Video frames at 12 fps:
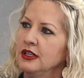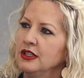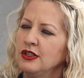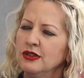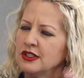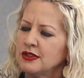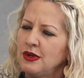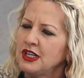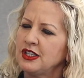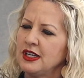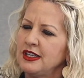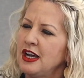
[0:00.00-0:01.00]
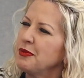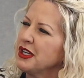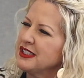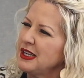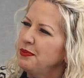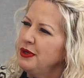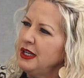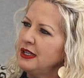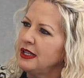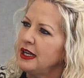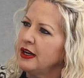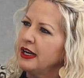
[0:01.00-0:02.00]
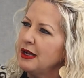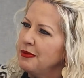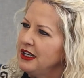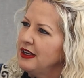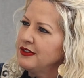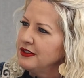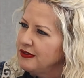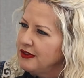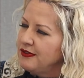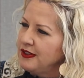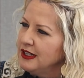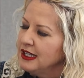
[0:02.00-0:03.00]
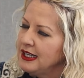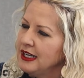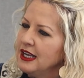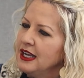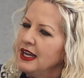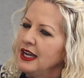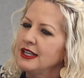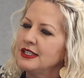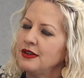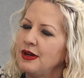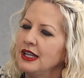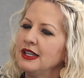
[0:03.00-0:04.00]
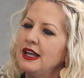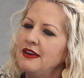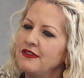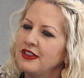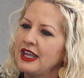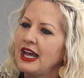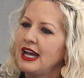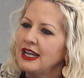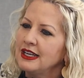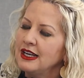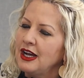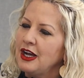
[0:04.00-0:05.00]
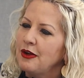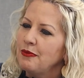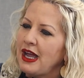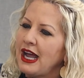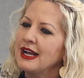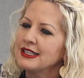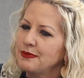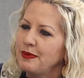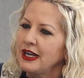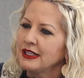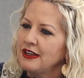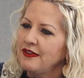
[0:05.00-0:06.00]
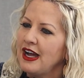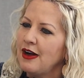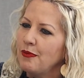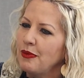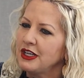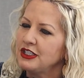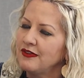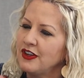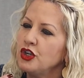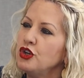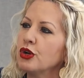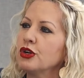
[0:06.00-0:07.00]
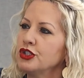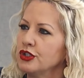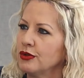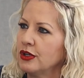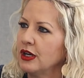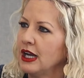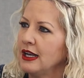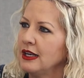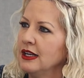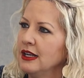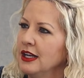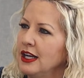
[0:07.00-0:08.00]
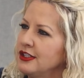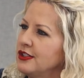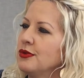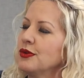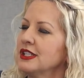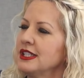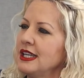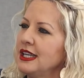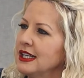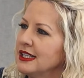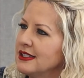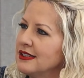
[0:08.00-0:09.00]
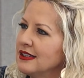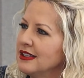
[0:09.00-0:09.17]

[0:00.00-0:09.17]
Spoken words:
don't squash that down because I put it there and I'm enough to fulfill it. And so I love that aspect of how much of a nurturer and a source he is.